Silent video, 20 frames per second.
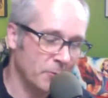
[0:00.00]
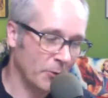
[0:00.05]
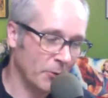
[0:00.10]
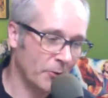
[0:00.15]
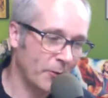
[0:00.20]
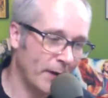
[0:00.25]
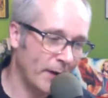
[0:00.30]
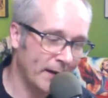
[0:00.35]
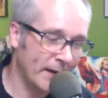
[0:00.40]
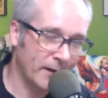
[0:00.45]
we're
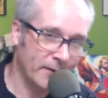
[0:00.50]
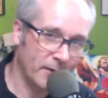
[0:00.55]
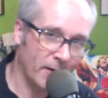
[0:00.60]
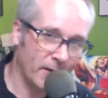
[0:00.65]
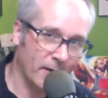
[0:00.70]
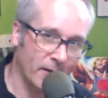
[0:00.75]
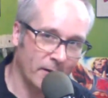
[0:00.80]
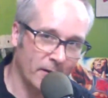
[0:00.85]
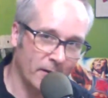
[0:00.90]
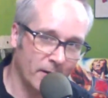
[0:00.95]
creating un,
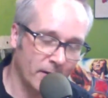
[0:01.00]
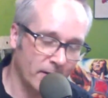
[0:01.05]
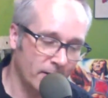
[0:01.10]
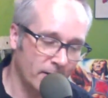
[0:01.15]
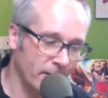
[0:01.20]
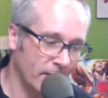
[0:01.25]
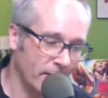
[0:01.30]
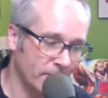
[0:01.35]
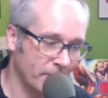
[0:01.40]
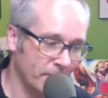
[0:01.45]
uh,
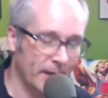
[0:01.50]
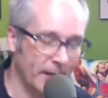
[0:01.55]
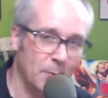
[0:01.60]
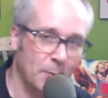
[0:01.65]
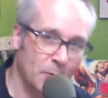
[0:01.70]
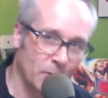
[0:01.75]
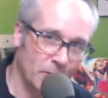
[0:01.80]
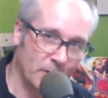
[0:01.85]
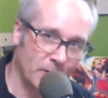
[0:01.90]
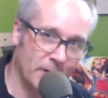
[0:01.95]

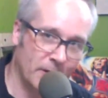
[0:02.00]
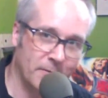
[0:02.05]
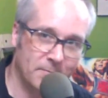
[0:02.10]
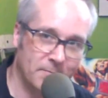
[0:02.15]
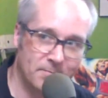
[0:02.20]
unforgettable